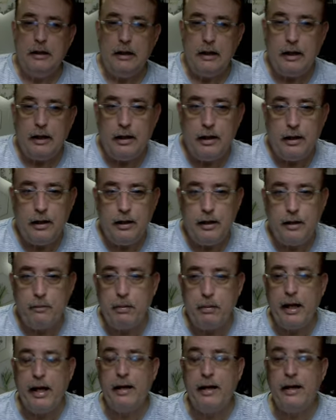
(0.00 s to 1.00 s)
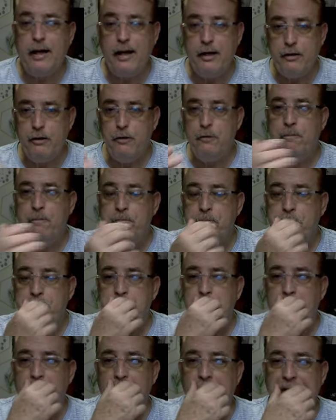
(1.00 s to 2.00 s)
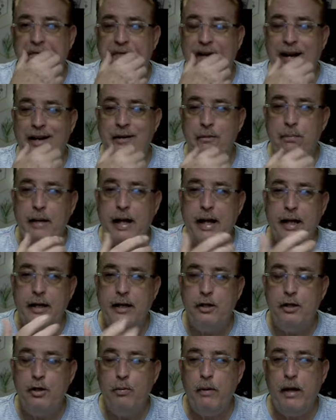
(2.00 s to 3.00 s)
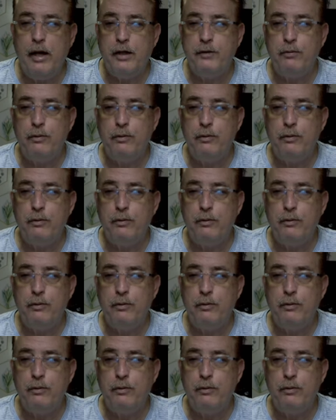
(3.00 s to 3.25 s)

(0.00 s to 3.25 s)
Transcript: a plan. And I do find a plan in U.S.